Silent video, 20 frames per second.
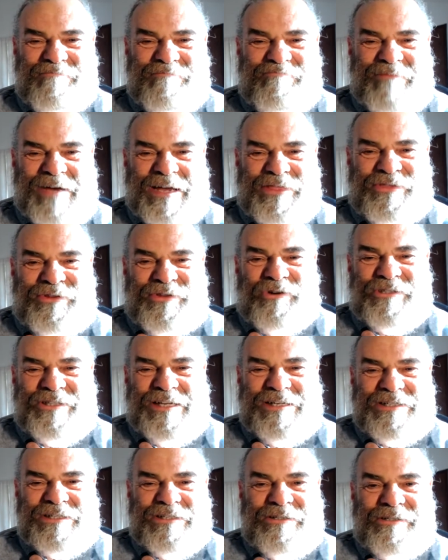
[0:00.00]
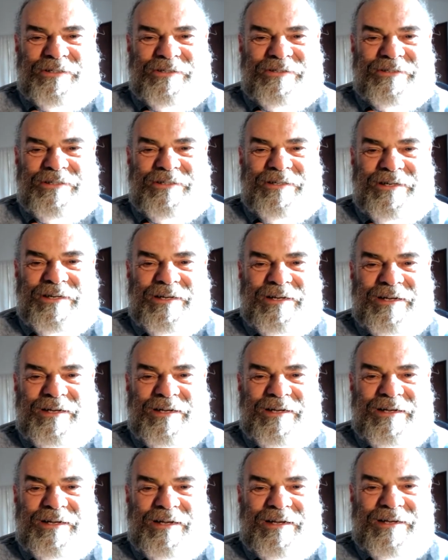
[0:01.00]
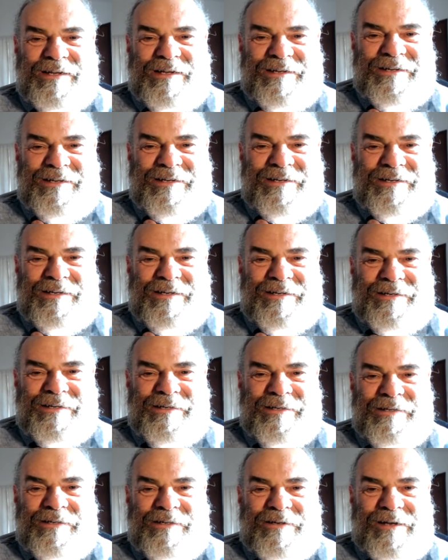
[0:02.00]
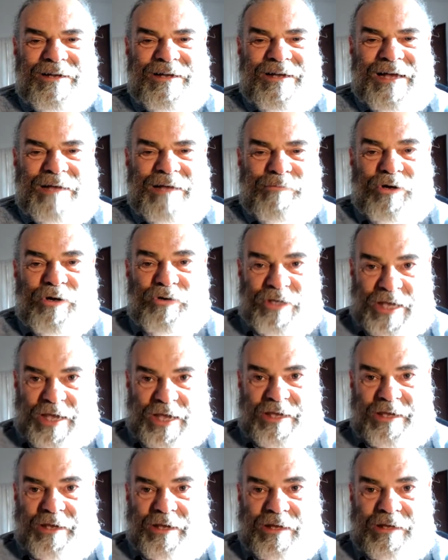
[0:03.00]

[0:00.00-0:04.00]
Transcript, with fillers: My throat doesn't hurt. You know, I'm okay.